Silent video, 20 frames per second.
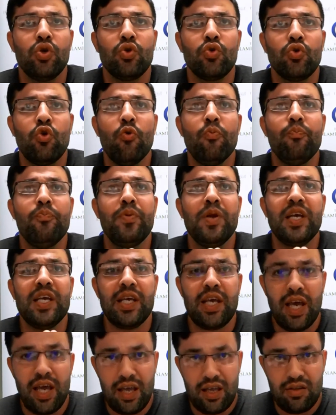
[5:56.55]

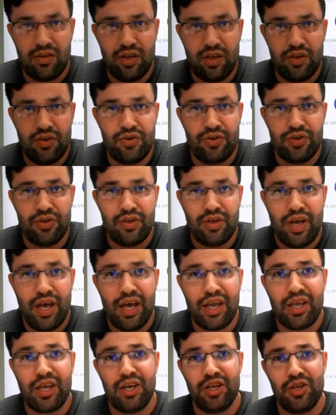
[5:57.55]
complicated
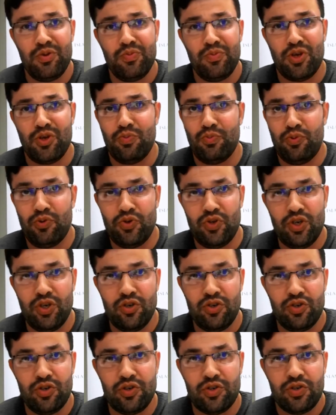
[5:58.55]
academic
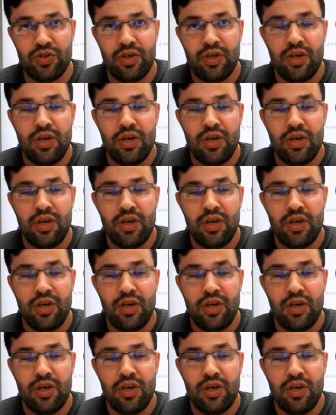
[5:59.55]
procedures,